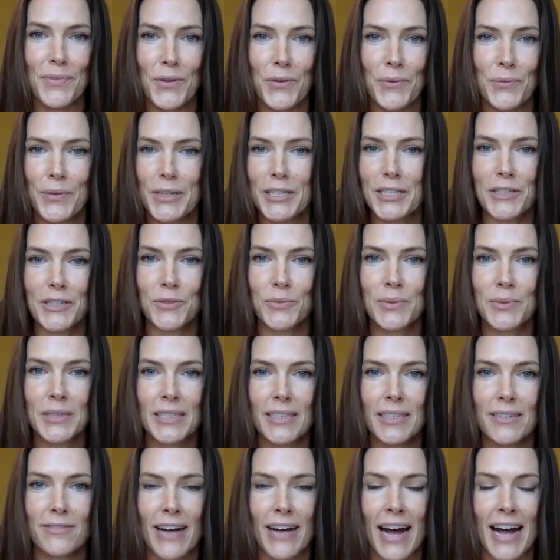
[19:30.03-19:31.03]
which is
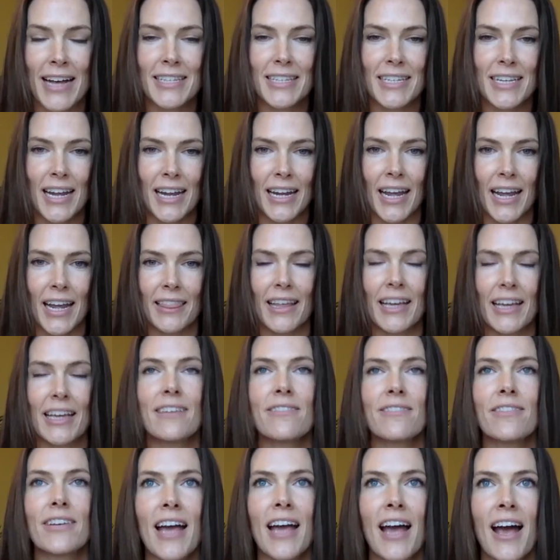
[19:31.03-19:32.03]
really fascinating. They
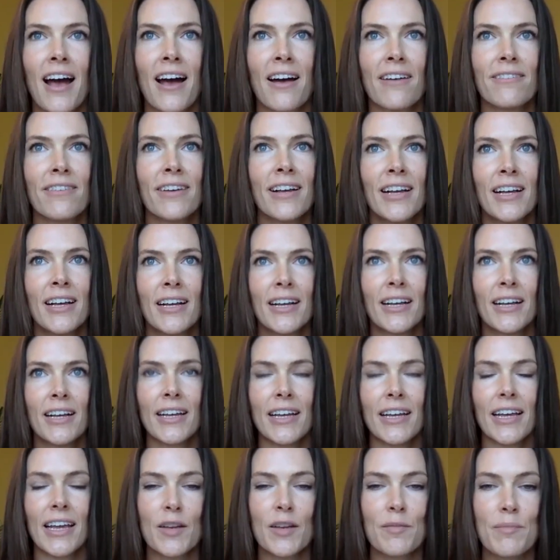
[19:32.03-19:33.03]
even have,
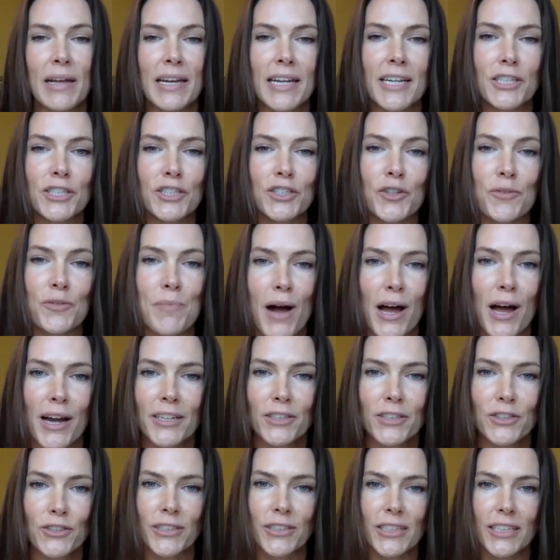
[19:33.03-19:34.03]
in many
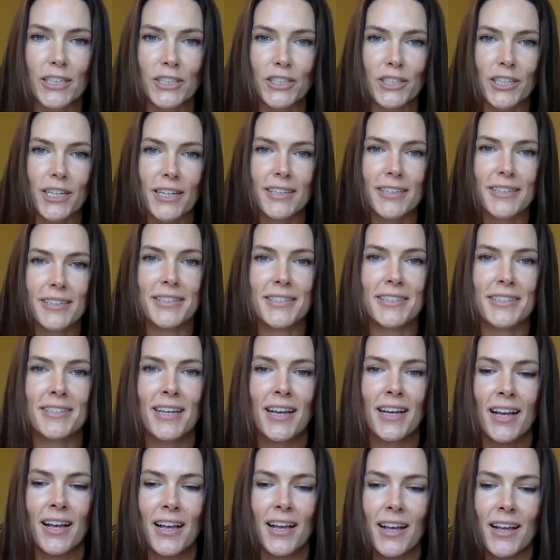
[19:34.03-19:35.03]
shamanic traditions,
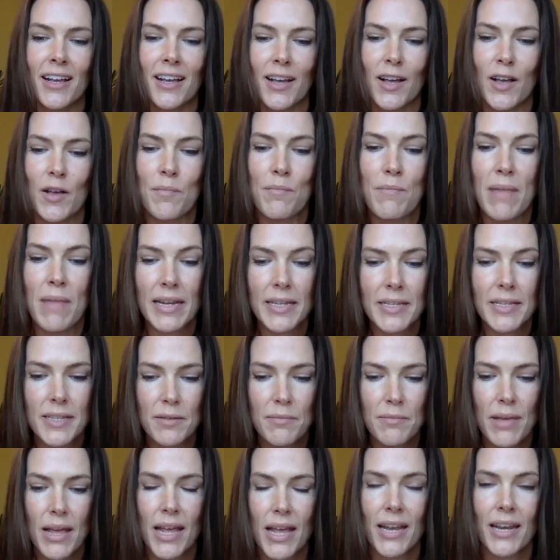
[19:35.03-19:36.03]

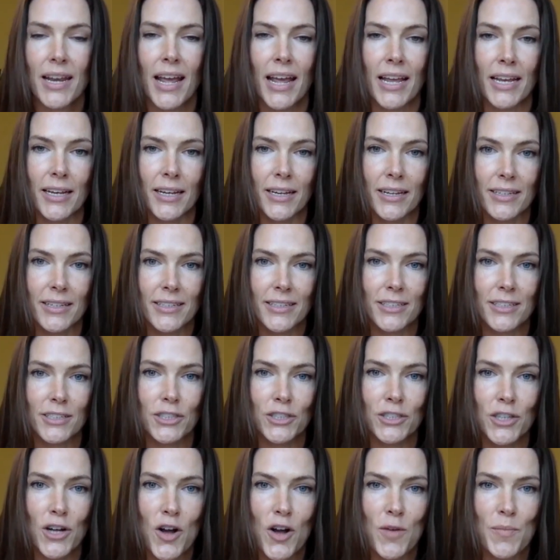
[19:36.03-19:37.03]
medicine men and
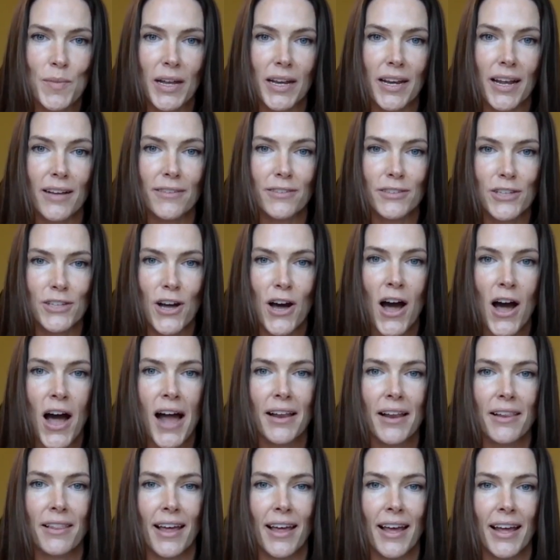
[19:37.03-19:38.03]
shaman have
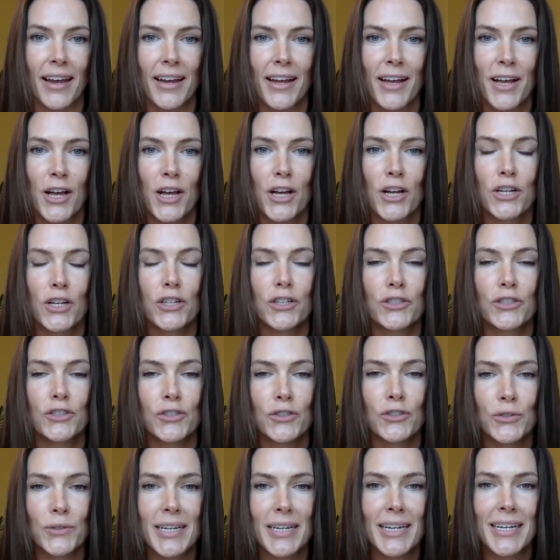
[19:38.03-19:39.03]
taught that
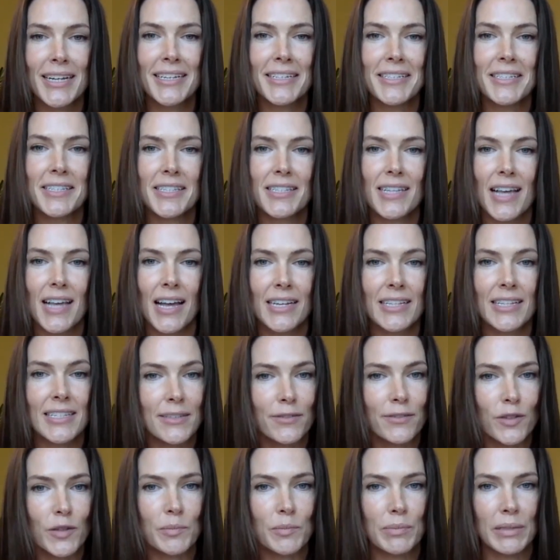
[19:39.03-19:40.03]
trees and
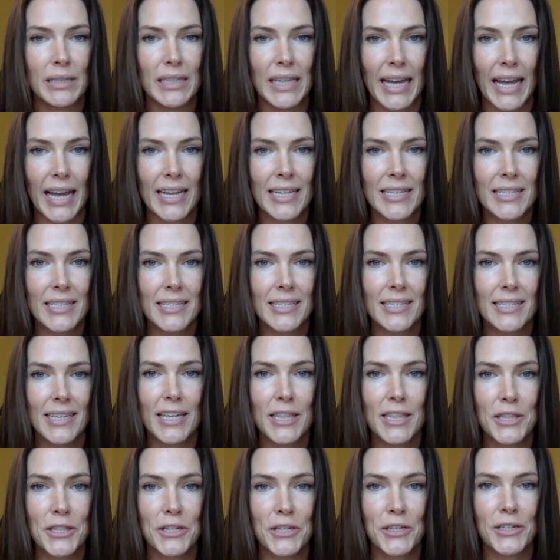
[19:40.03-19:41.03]
different plants
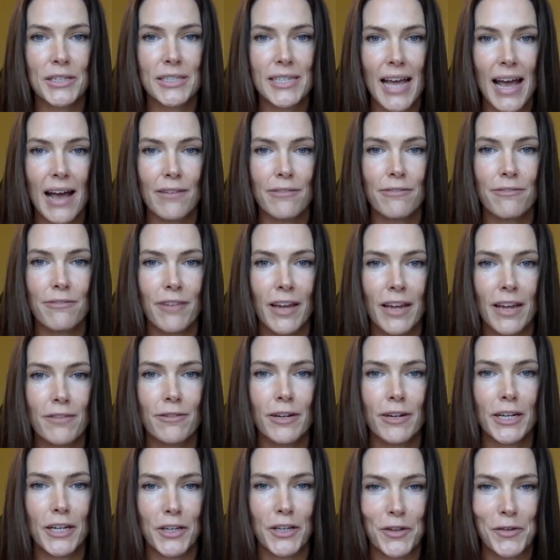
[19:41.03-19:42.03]
can learn to have
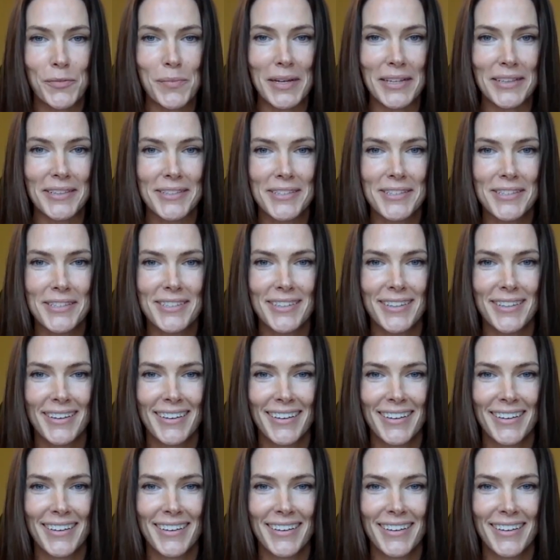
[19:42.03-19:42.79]
favorite humans,